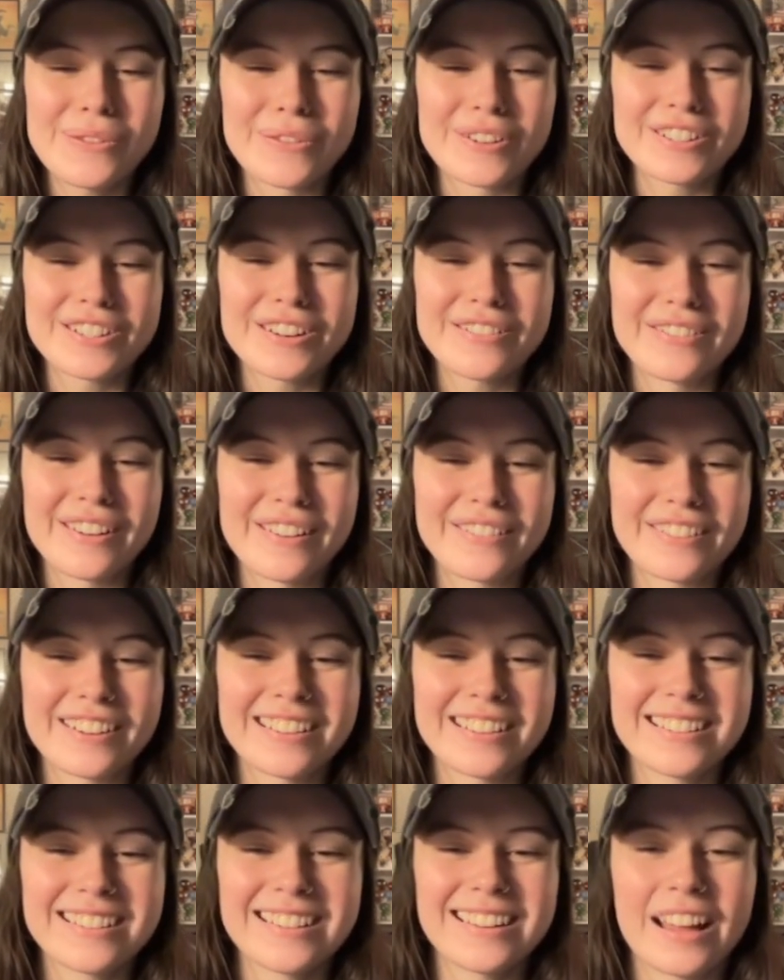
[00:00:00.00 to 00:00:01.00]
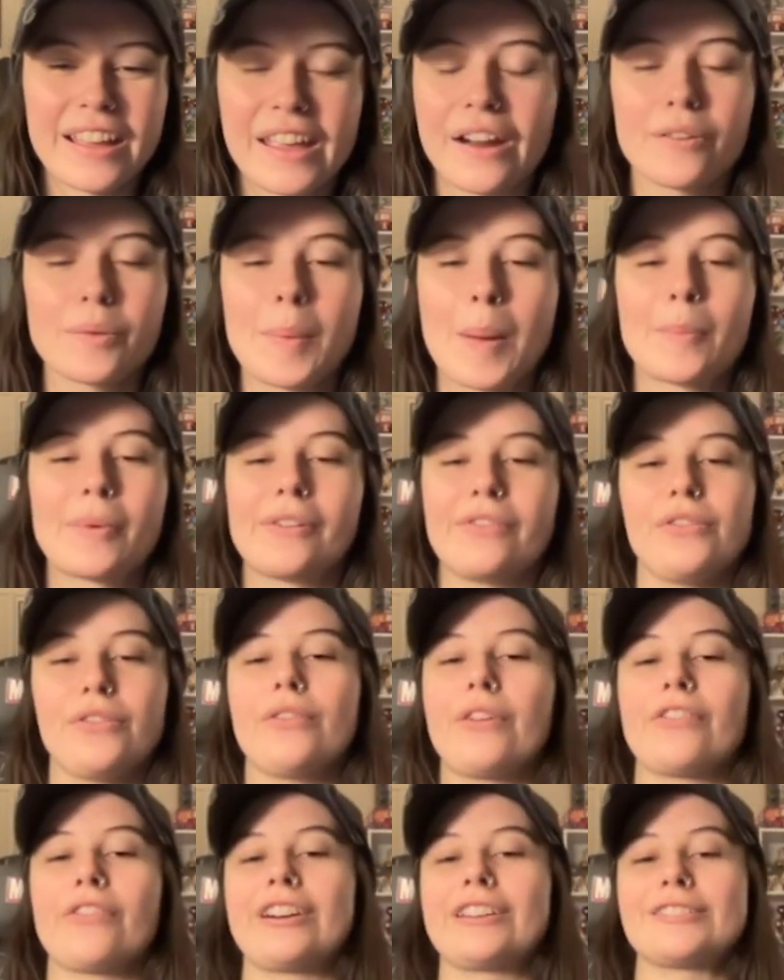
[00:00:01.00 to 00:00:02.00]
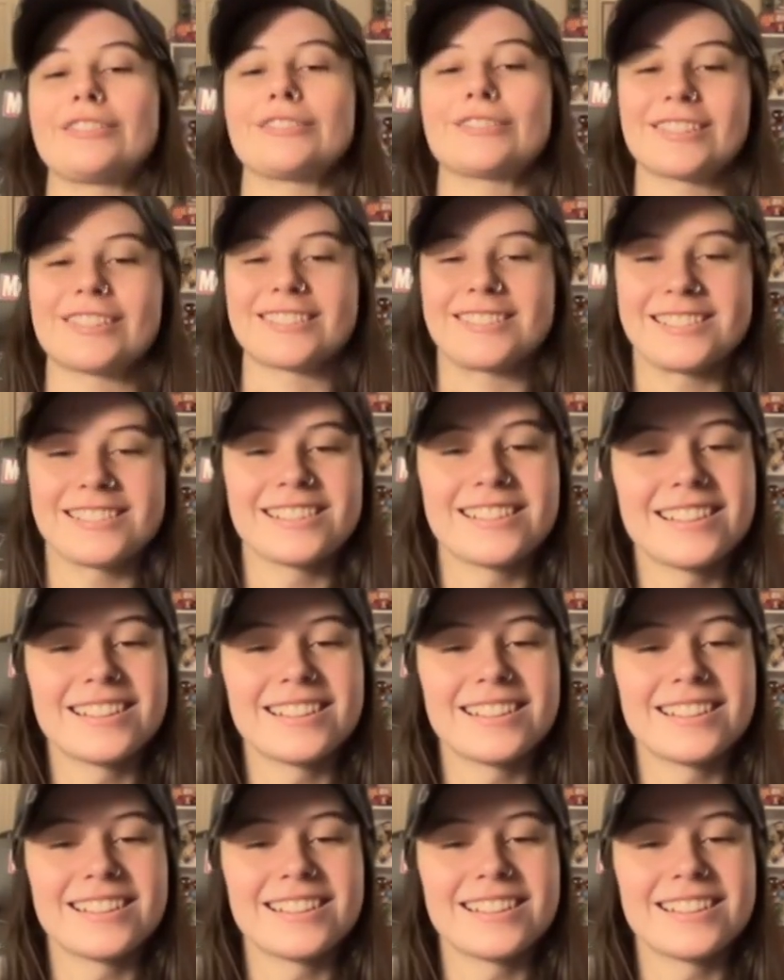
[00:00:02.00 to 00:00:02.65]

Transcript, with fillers: What's your favorite? I can't remember if you've ever answered those.